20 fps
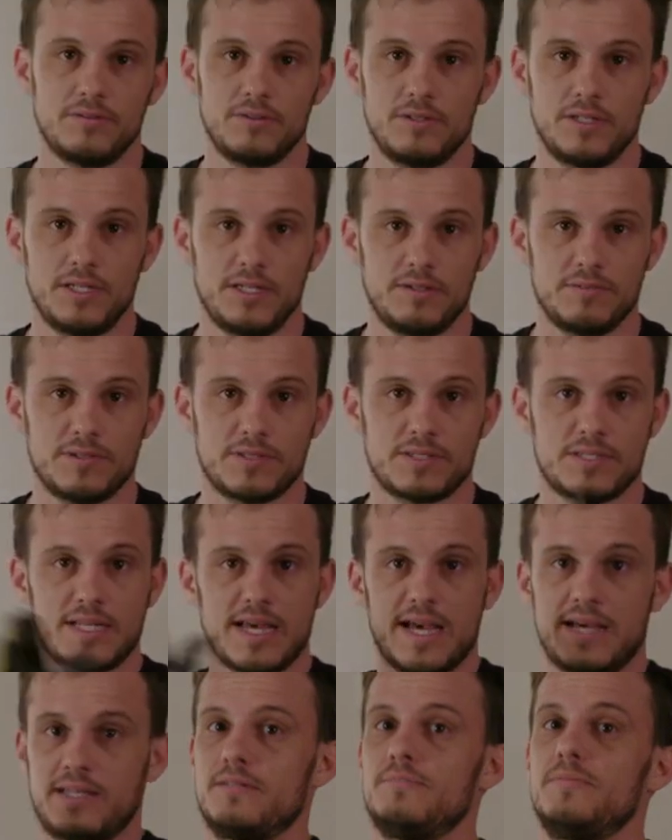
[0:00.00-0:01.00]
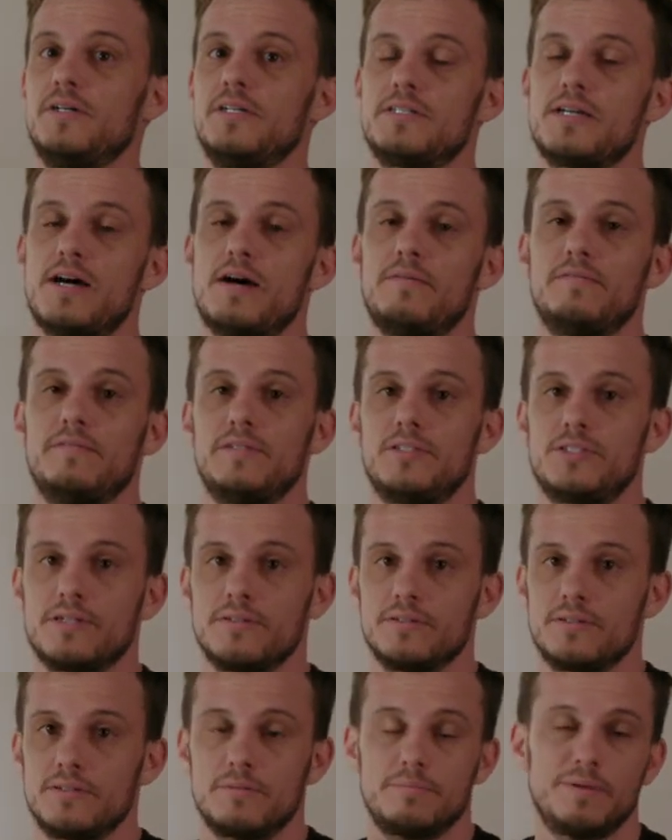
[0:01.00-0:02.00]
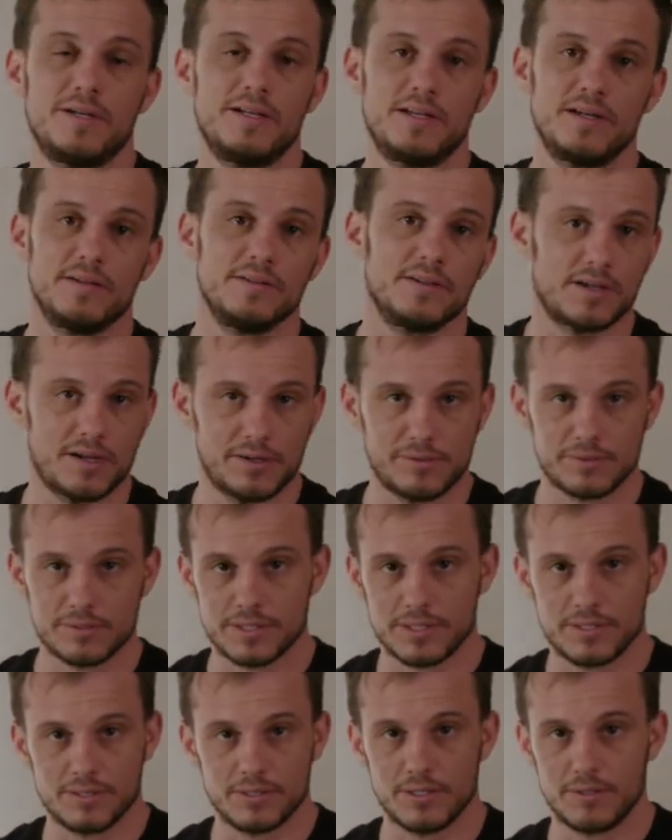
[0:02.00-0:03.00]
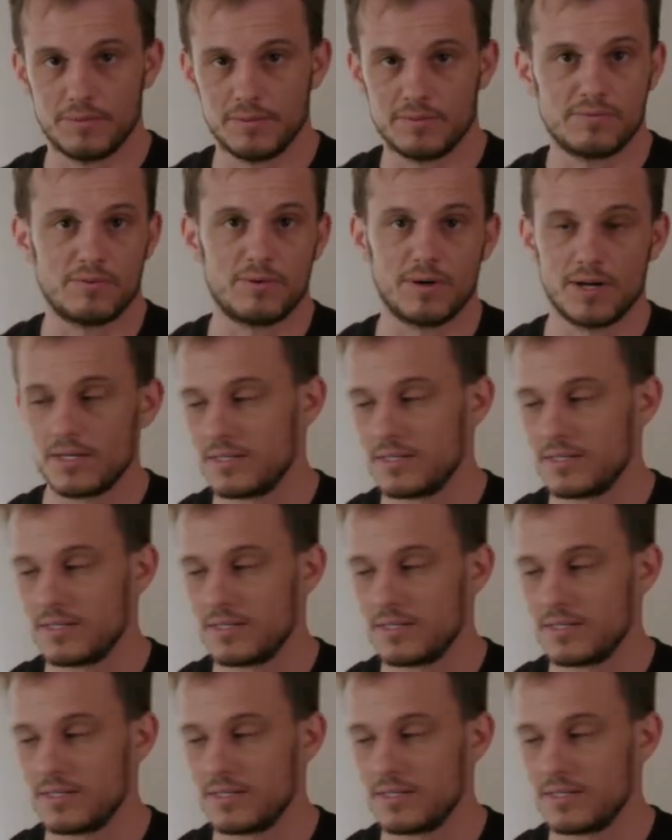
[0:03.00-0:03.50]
You can even stack them on top of each other depending on the color that you're going for.